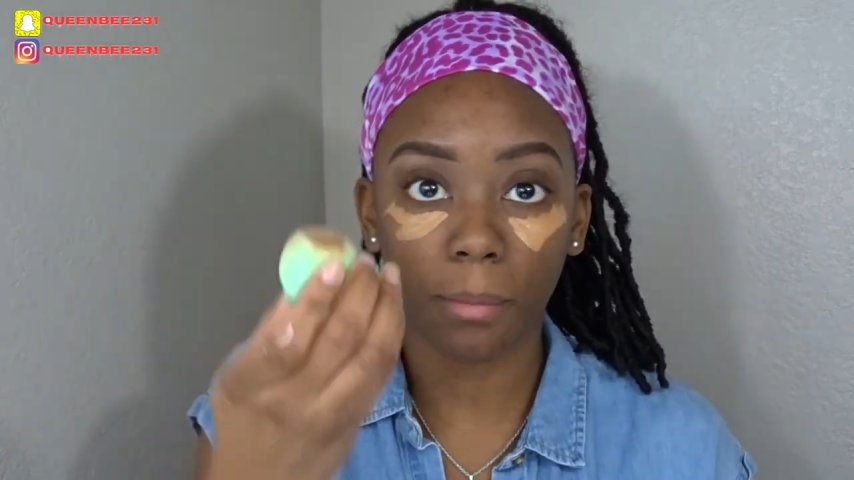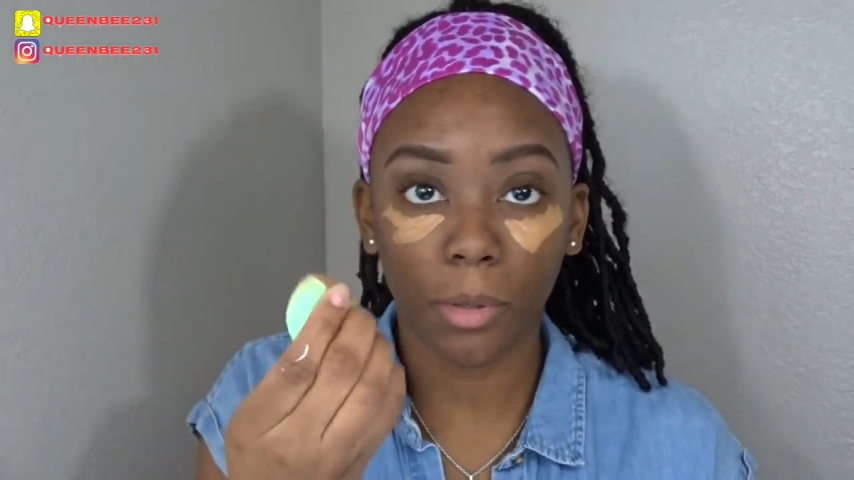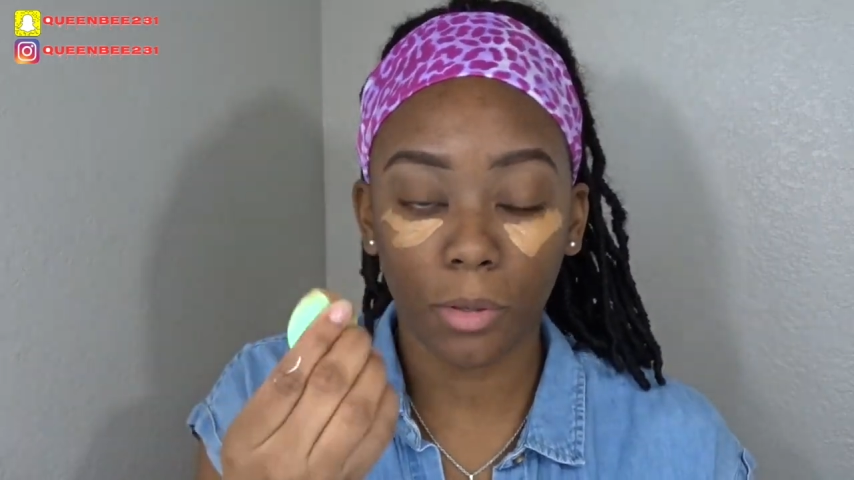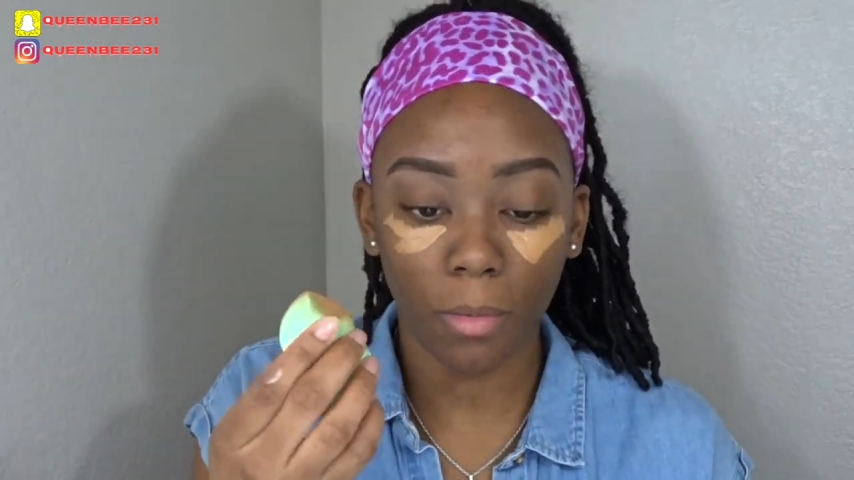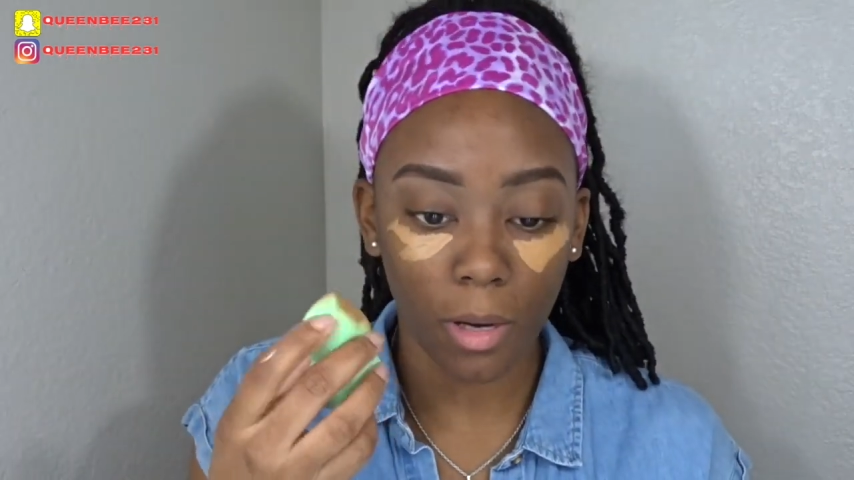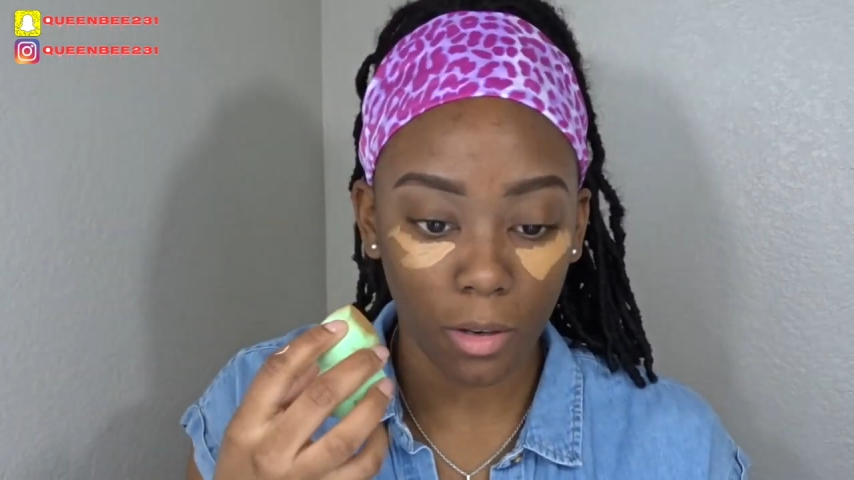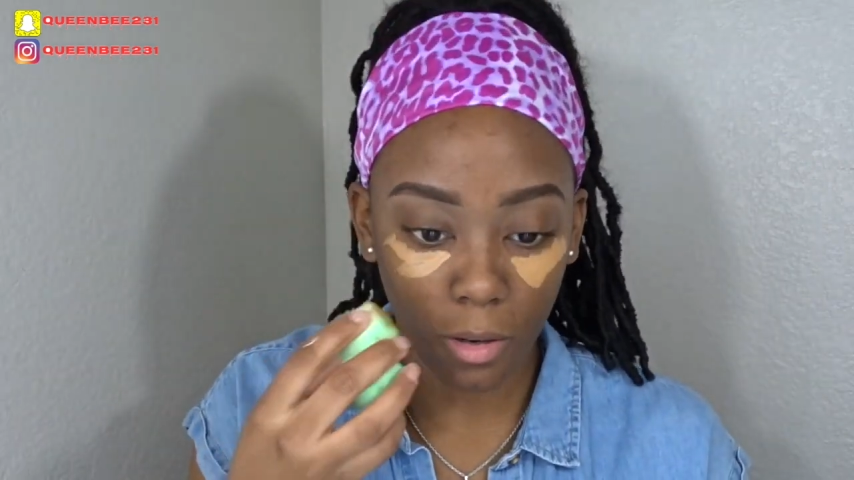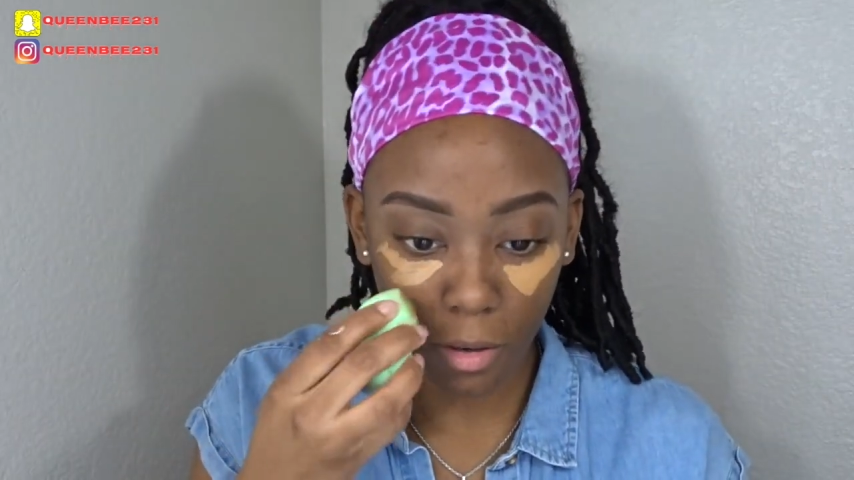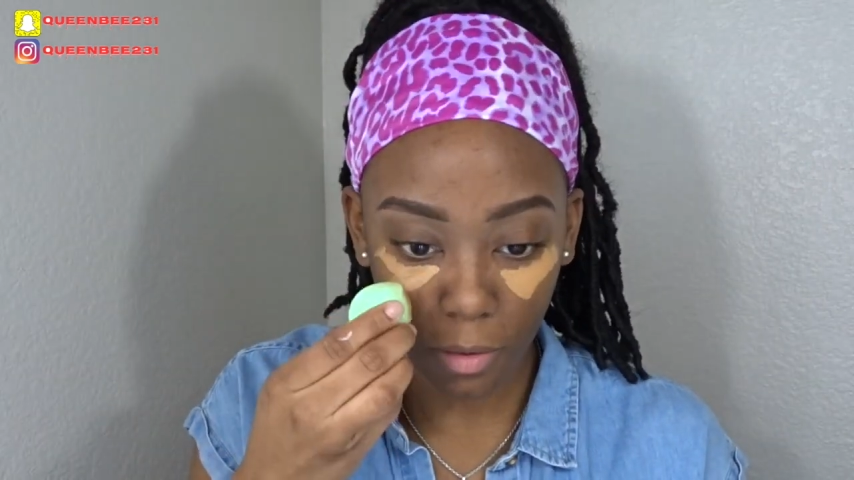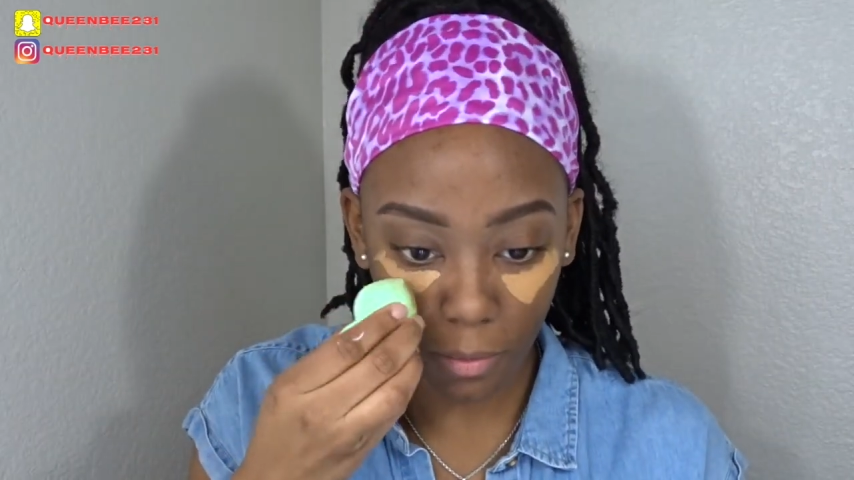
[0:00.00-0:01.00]
beauty
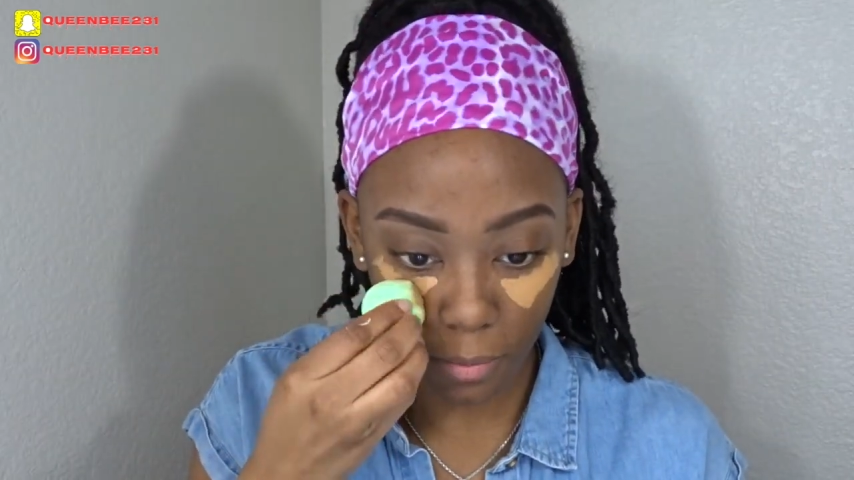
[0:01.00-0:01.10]
blender